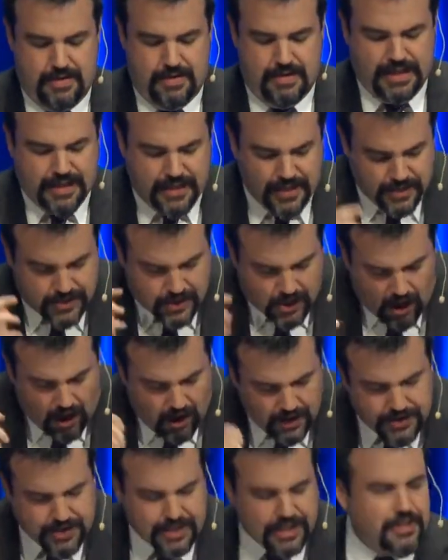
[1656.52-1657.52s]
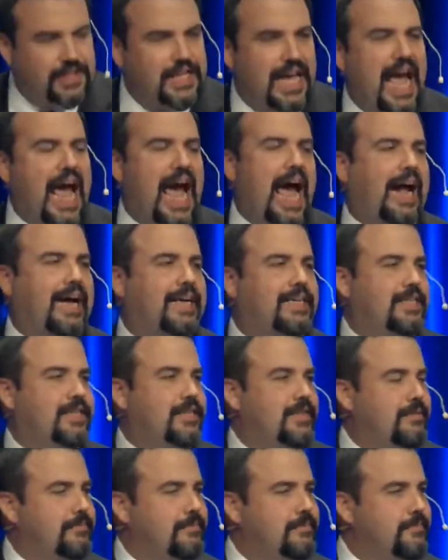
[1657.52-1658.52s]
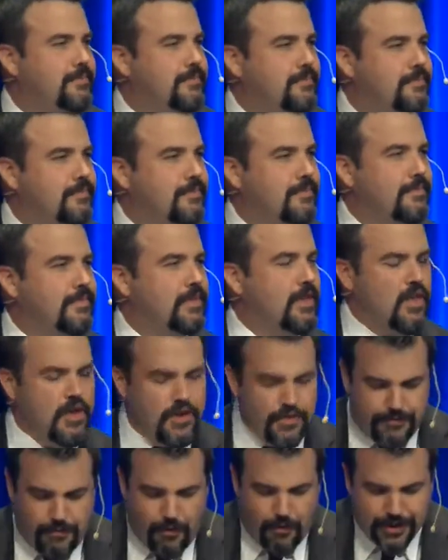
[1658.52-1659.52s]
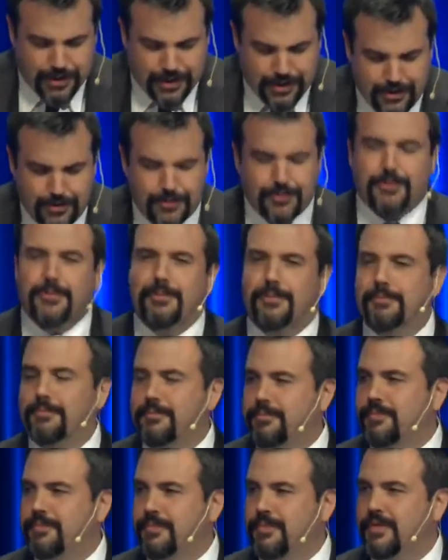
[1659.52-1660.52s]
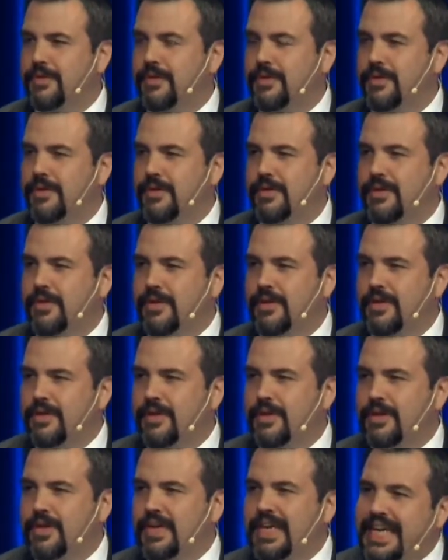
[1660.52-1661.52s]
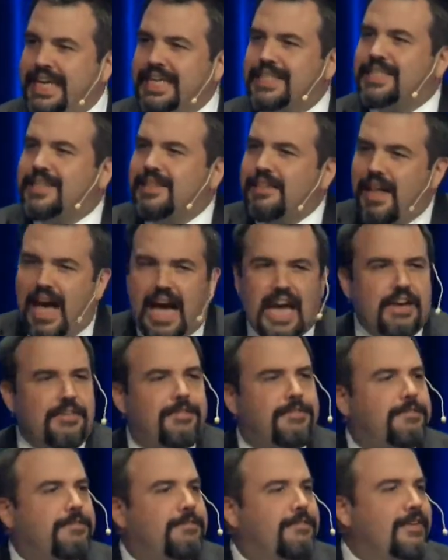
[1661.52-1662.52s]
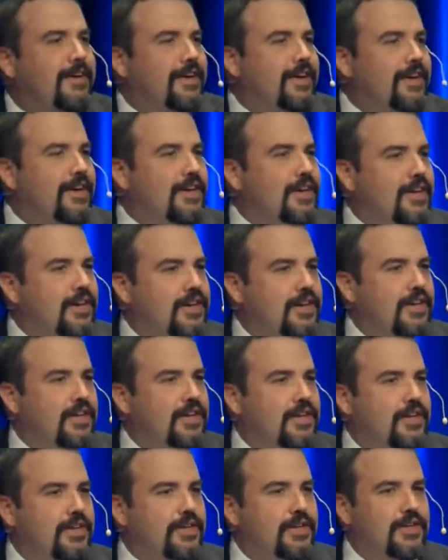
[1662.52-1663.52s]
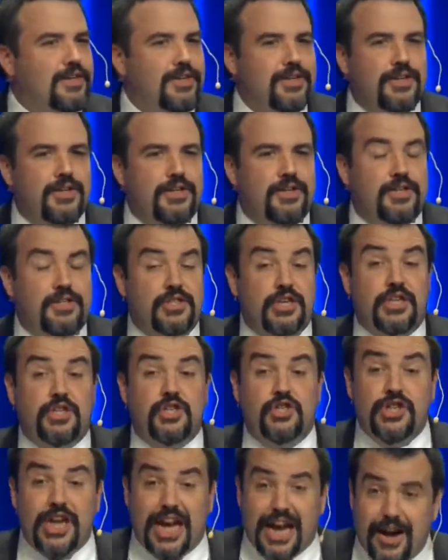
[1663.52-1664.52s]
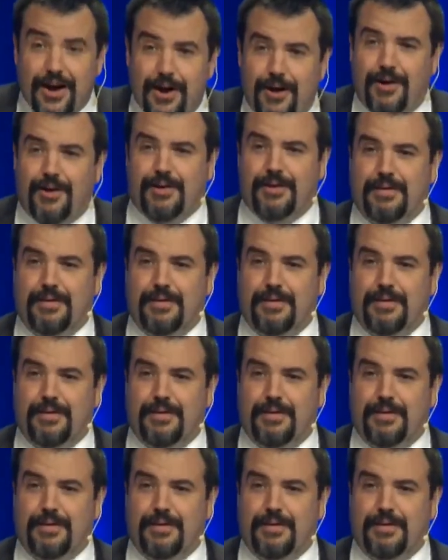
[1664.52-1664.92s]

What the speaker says: This is God's year to act. For you, his life to share.